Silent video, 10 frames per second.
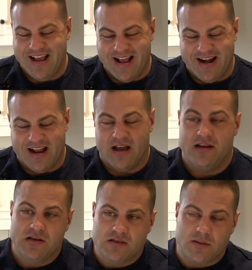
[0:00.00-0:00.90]
And
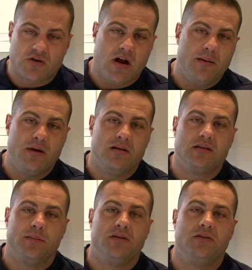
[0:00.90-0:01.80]
subscribe
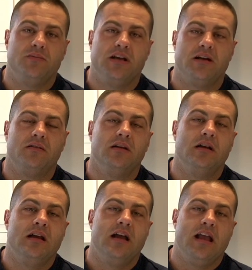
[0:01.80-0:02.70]
to my YouTube channel
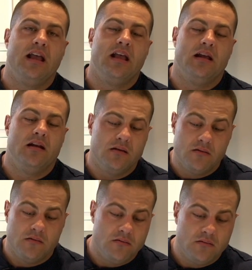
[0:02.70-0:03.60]
and
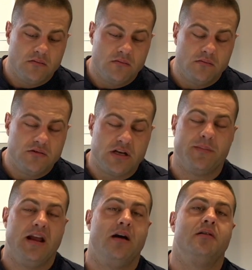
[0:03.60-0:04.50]
check
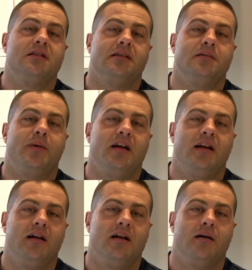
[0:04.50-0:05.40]
me out at
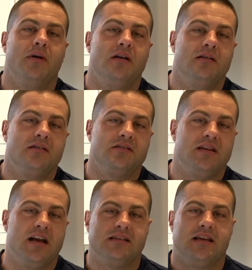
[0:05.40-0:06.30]
centipani.com. See
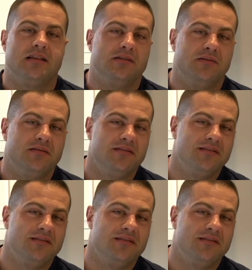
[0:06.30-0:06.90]
you guys again soon.